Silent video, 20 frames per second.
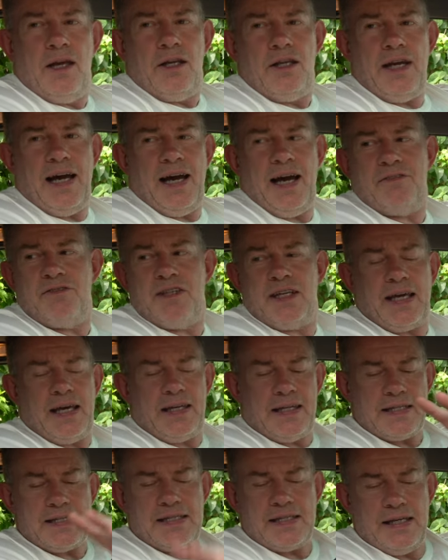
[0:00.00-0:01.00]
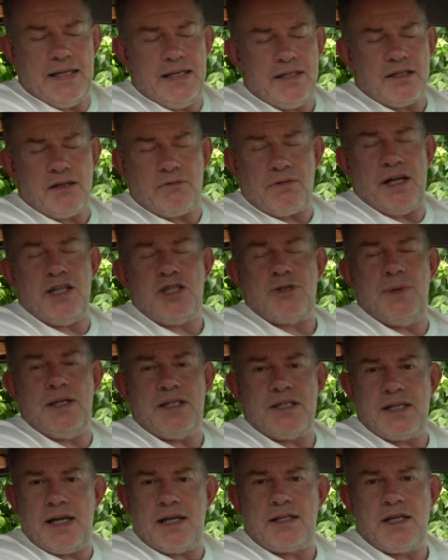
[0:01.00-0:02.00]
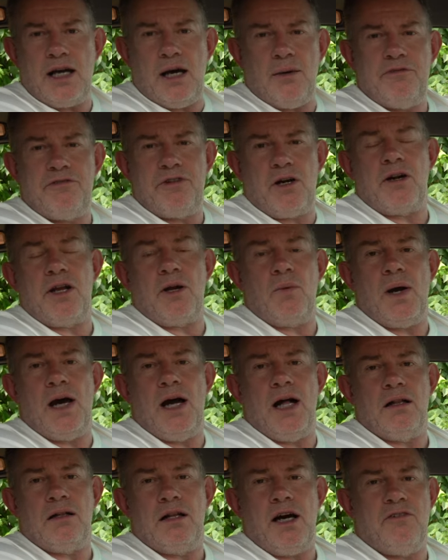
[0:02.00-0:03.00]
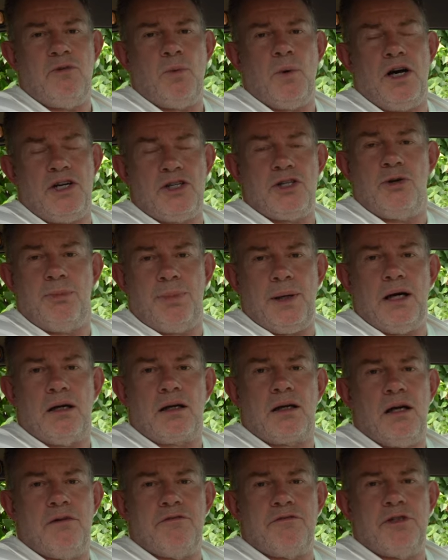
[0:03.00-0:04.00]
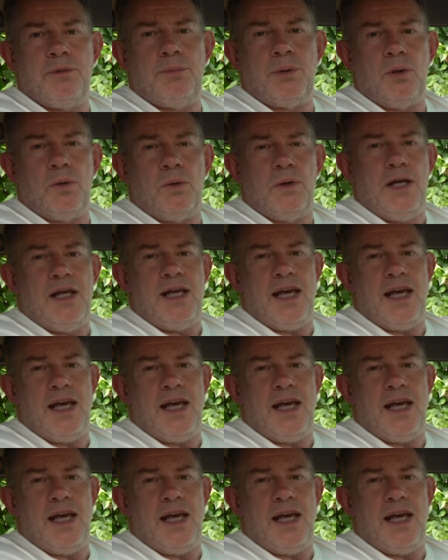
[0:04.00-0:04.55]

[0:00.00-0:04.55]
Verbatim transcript: you have to get the seat arrangement set up very well, otherwise you'll be uncomfortable.